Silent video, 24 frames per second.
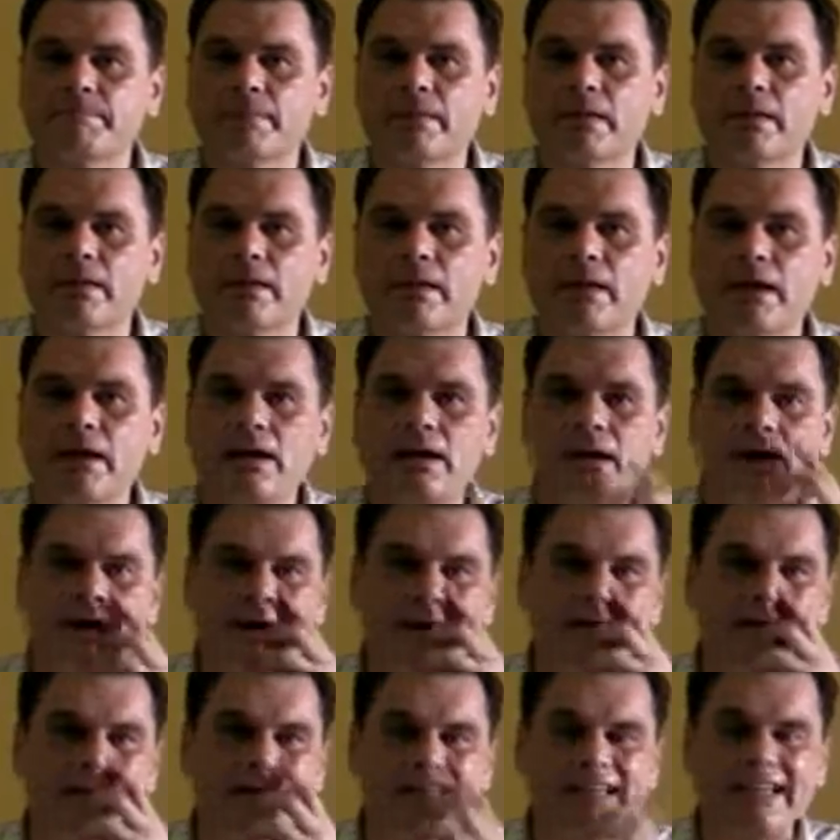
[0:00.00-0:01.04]
Okay?
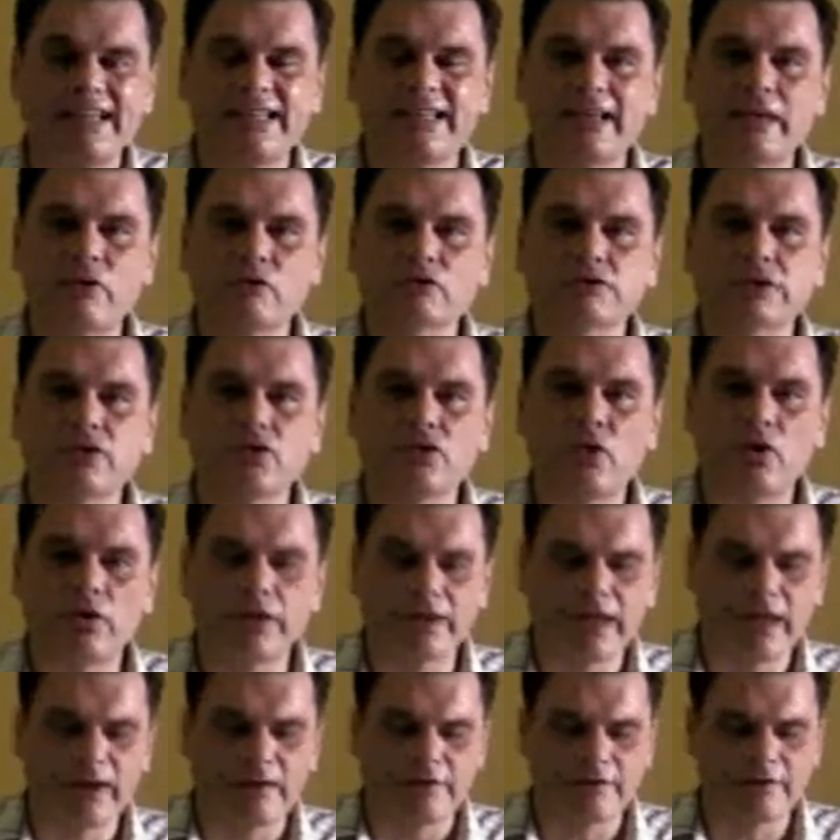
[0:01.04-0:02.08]
The details are
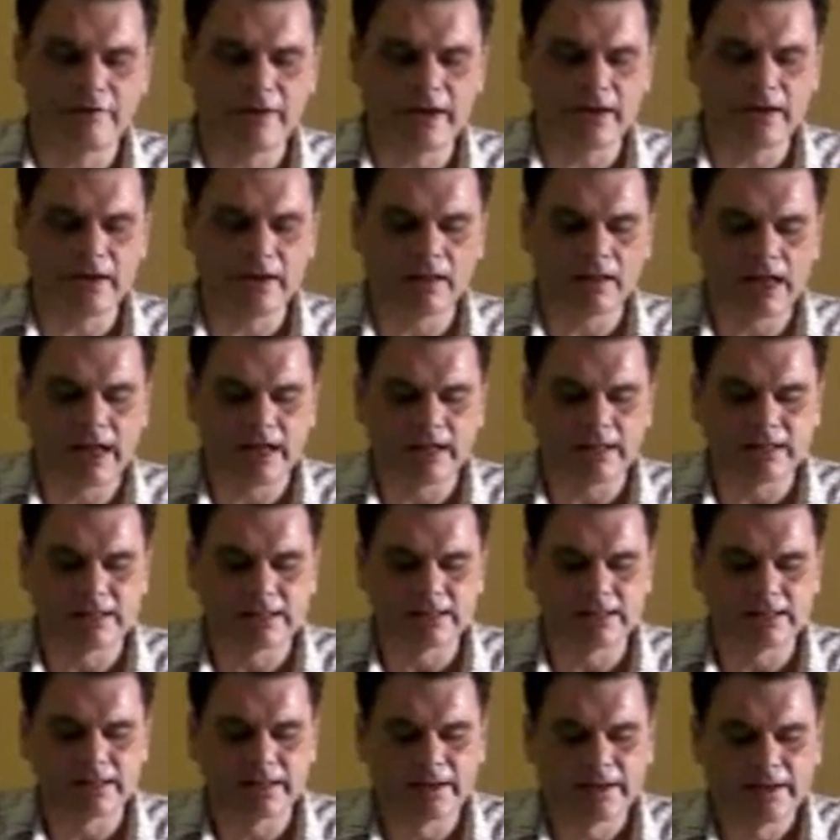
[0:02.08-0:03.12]
not yet
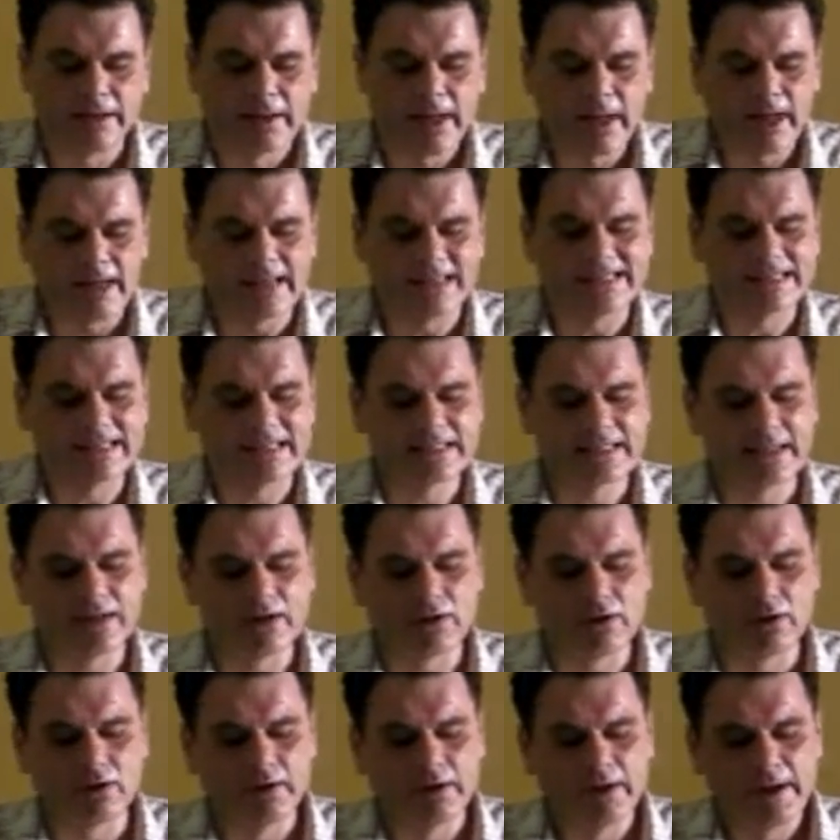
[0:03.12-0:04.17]
finalised. It's
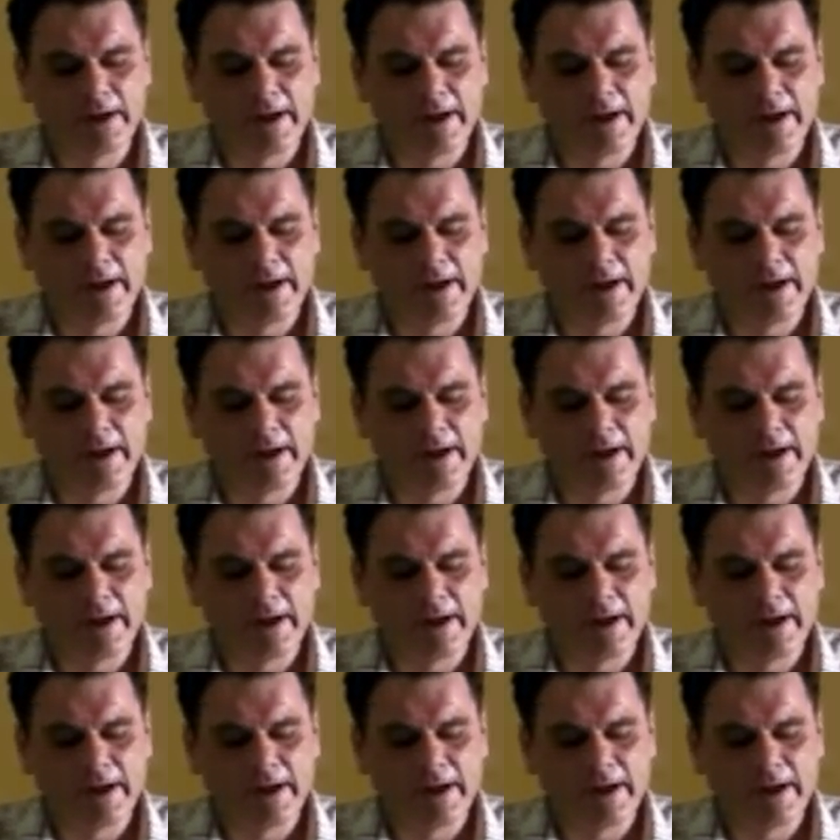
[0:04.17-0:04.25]
still